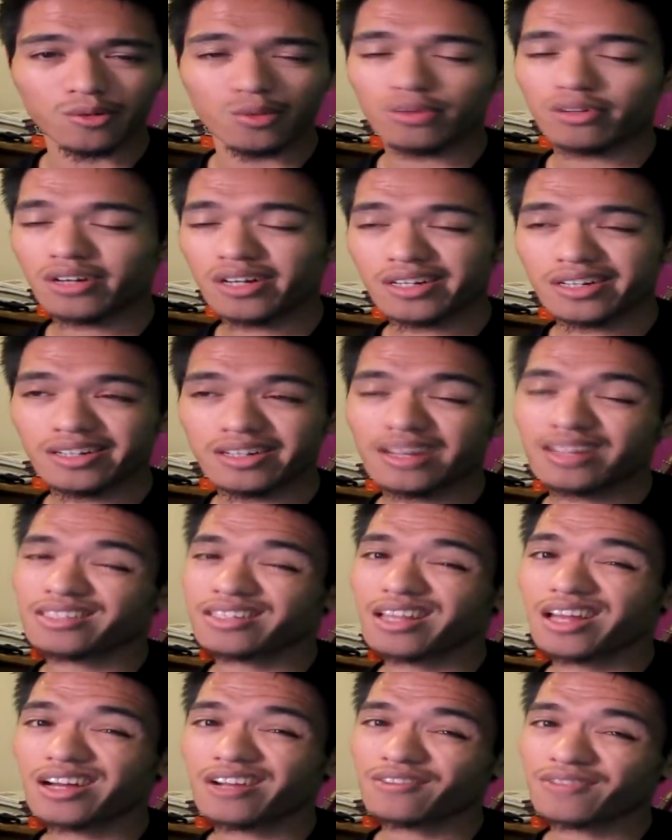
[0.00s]
Guarana has
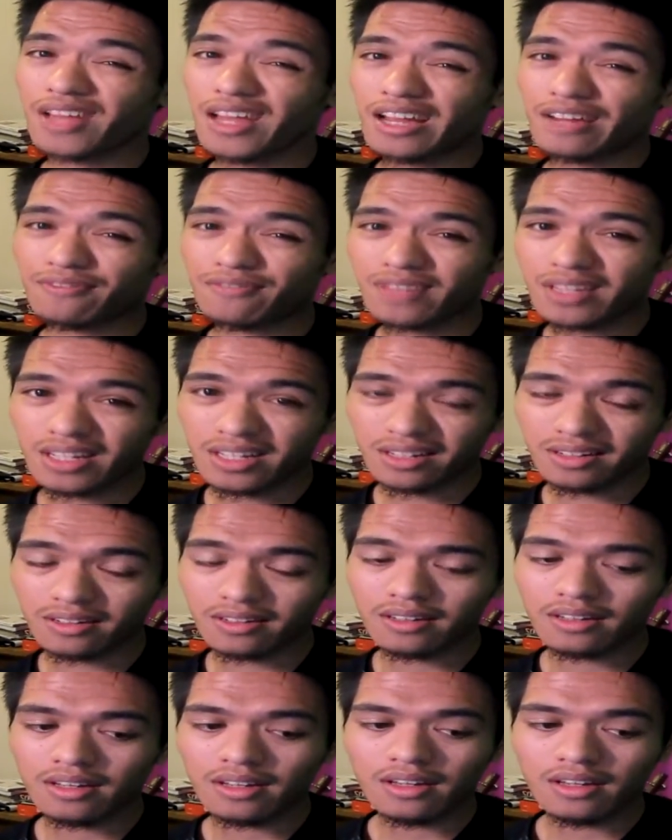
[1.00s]
a lot of caffeine.